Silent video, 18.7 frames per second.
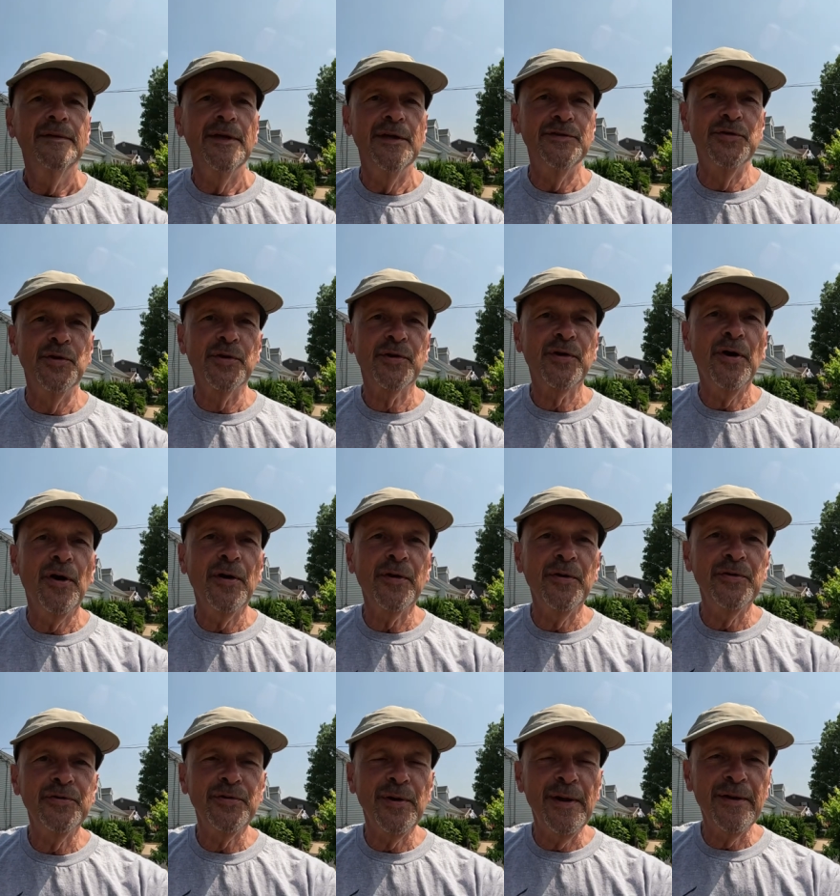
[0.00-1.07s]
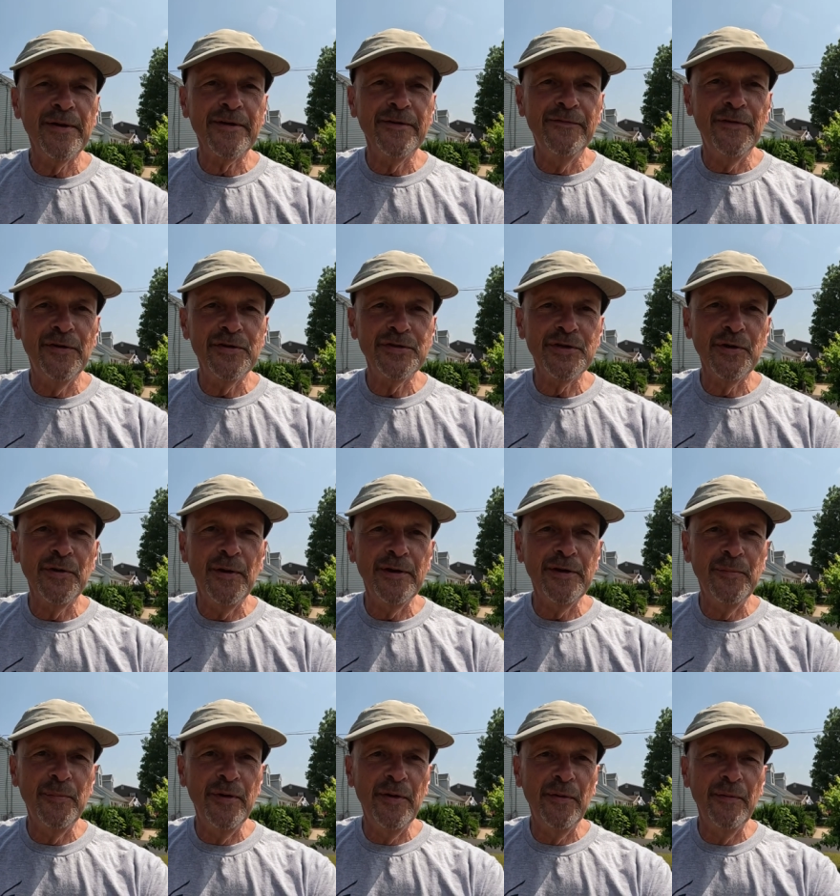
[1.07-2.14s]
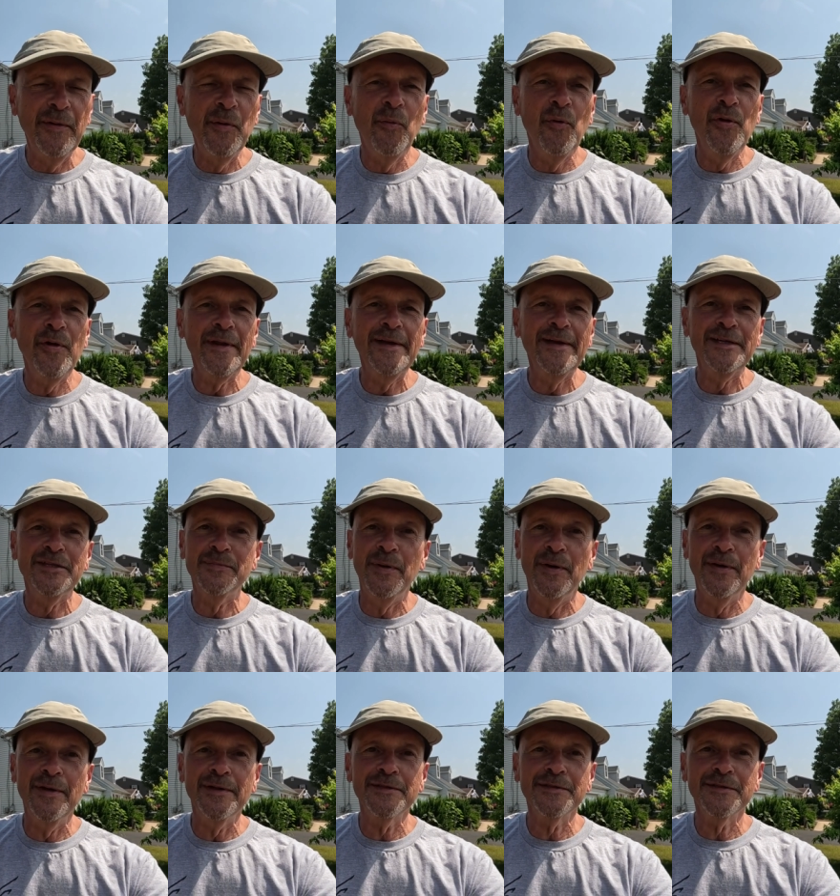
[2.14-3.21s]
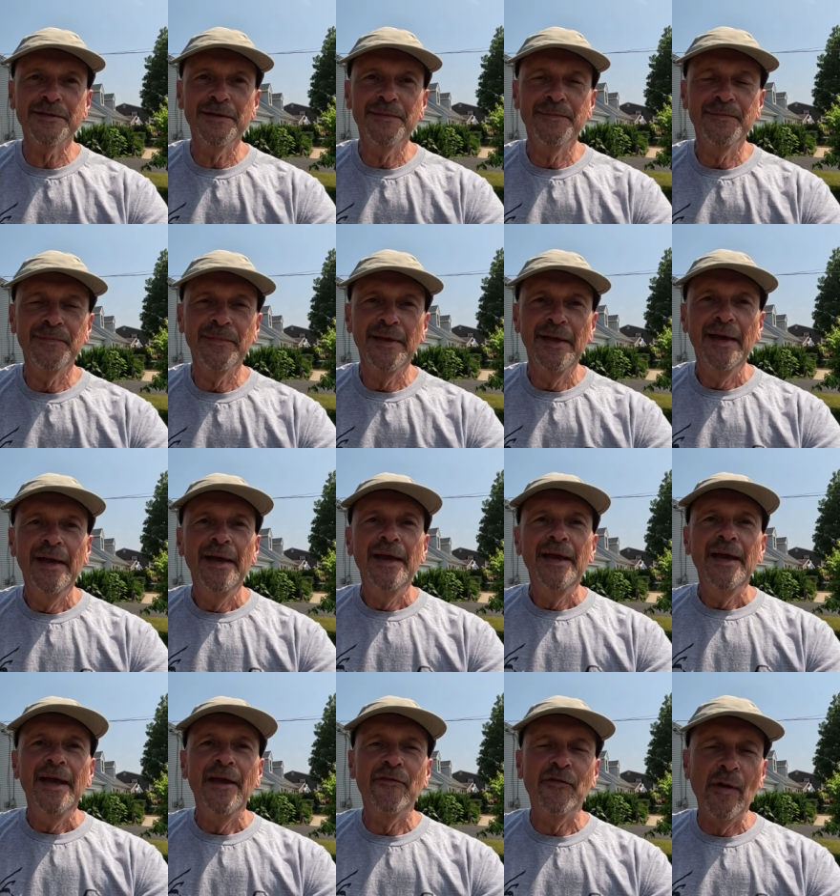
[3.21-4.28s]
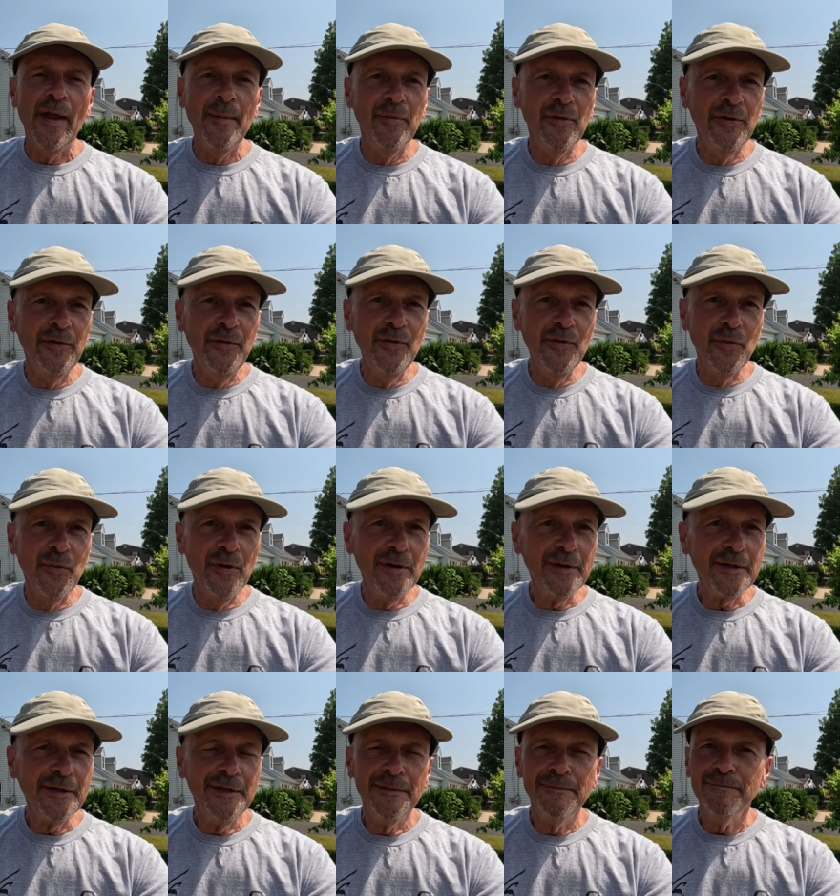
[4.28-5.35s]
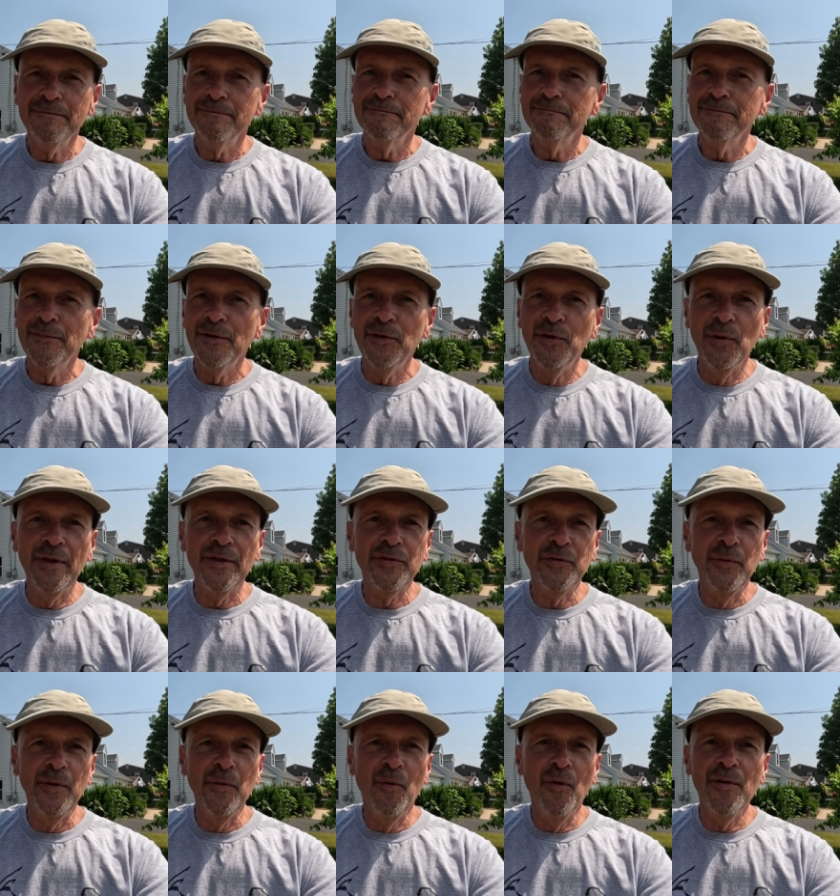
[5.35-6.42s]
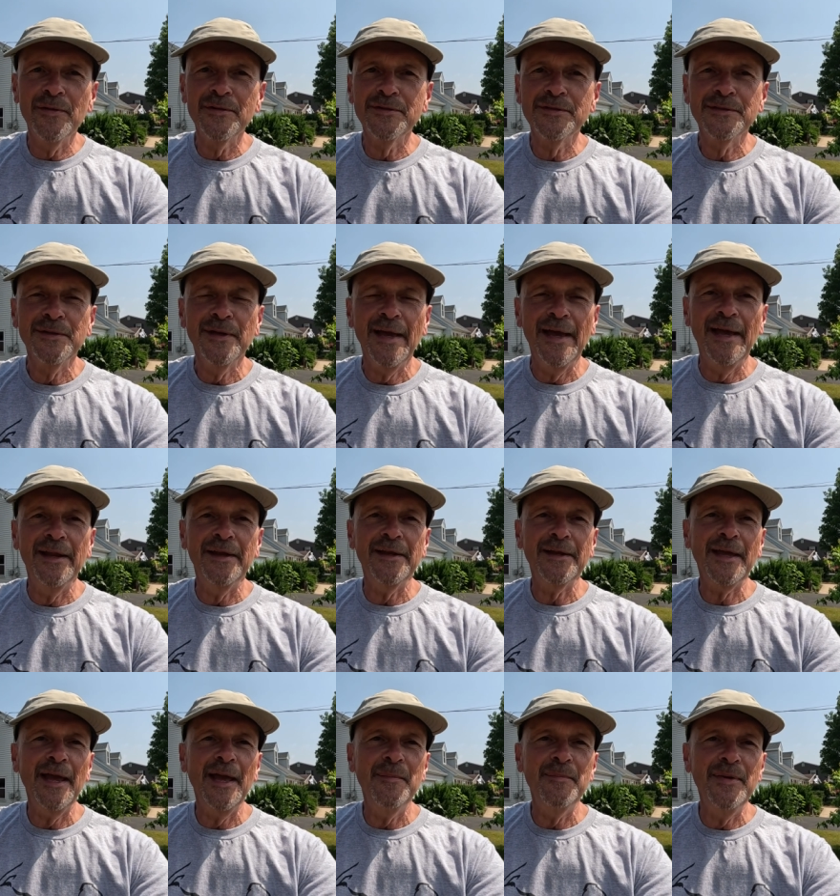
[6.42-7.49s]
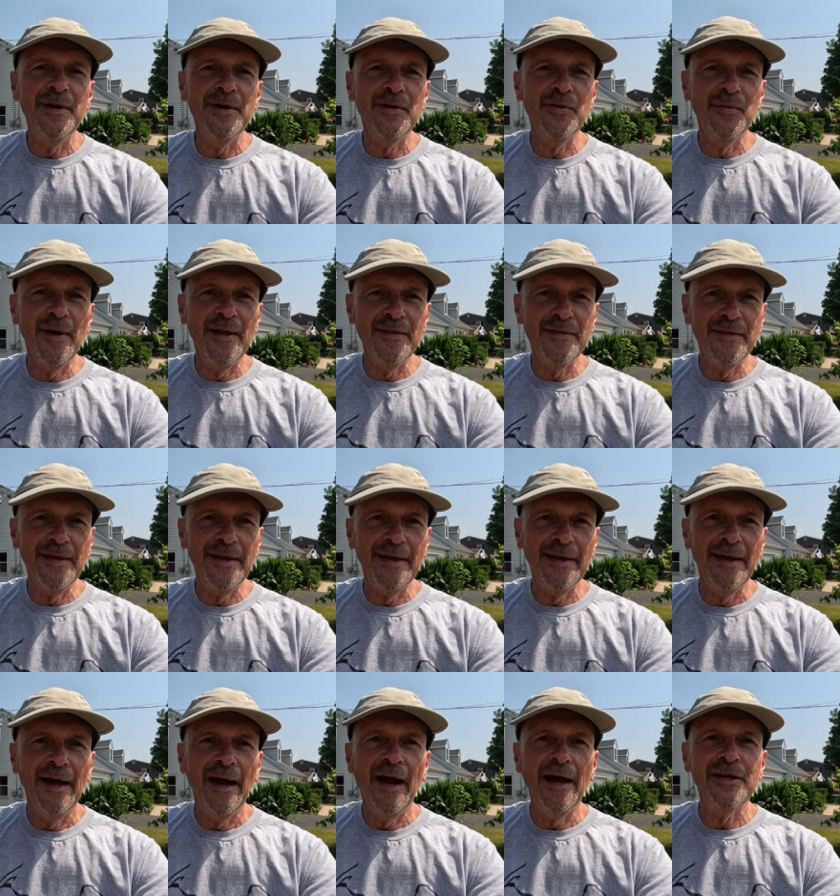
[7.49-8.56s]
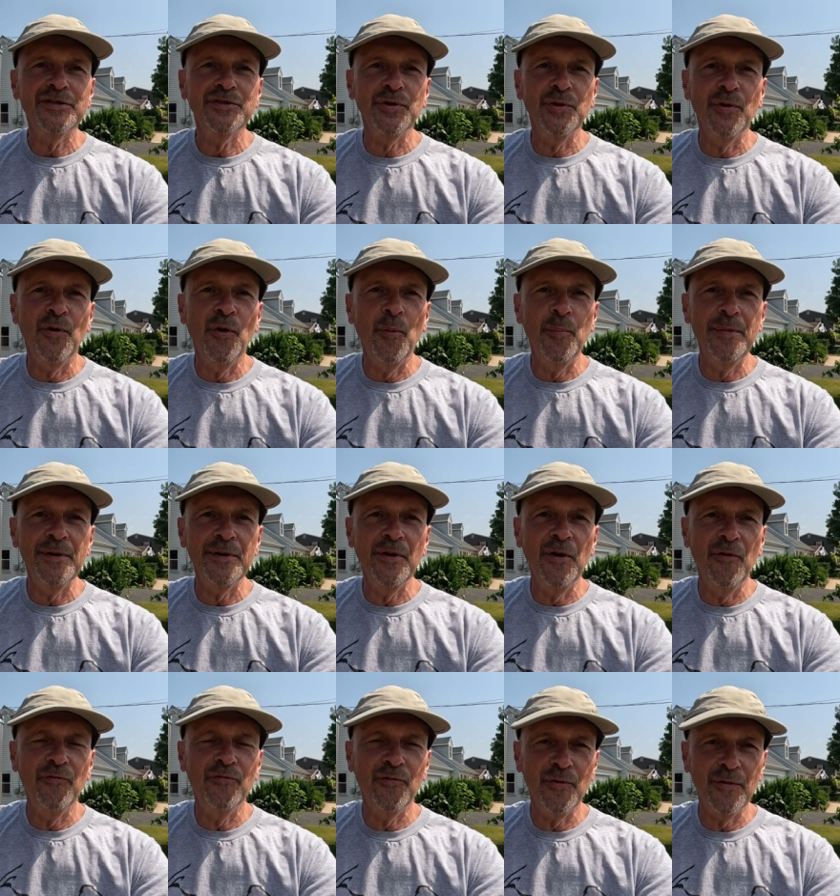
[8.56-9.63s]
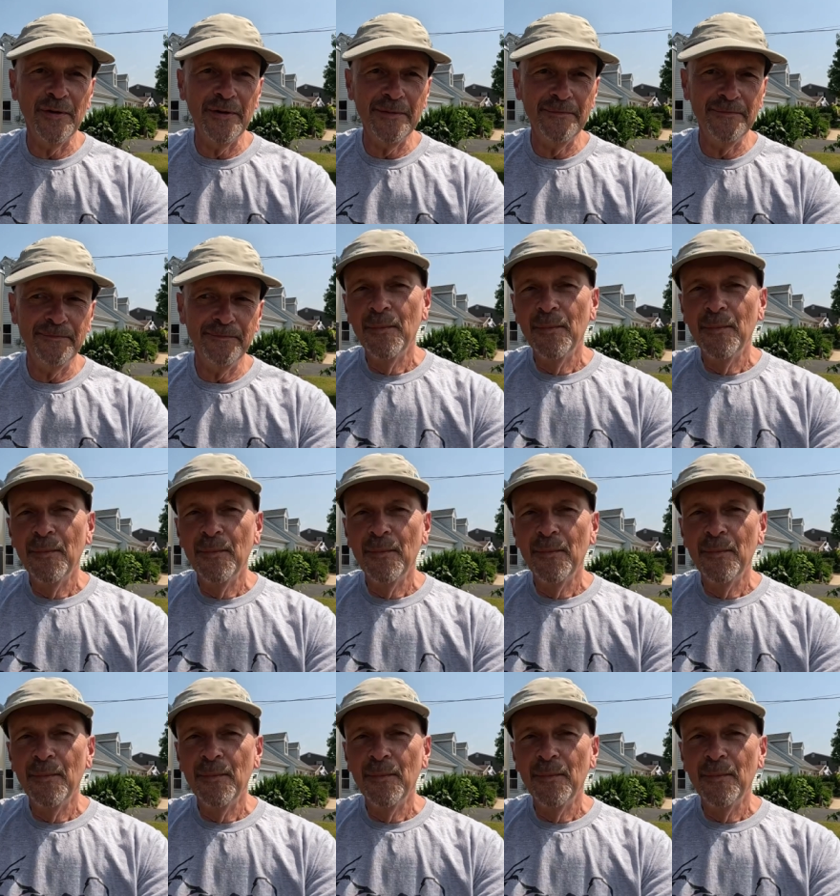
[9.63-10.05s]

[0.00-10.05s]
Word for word: Is your cargo trailer conversion going to be a rewarding experience? If you're able to do the work, you'll get the rewards, and it can be a great thing. I sure hope you go for it.